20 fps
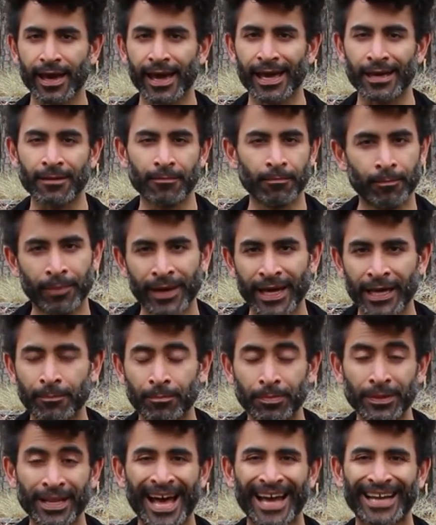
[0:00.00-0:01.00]
a
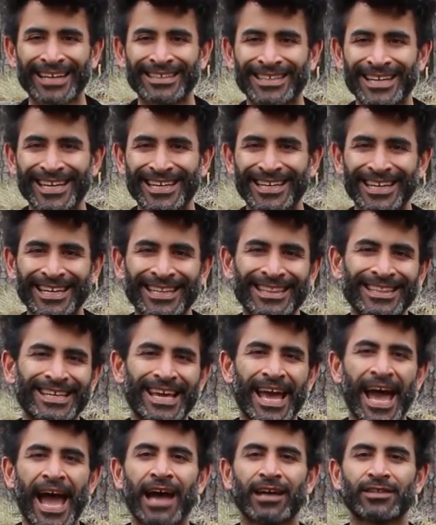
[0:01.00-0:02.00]
big black dick in
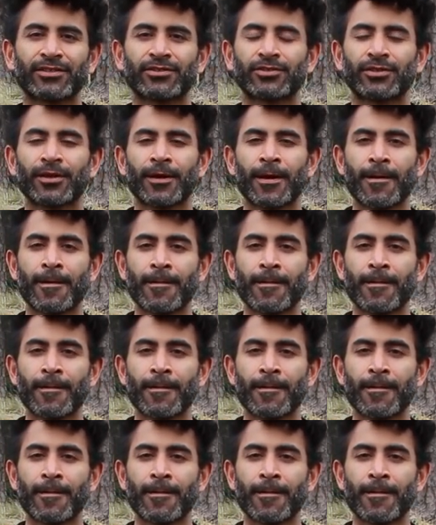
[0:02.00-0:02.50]
the ass.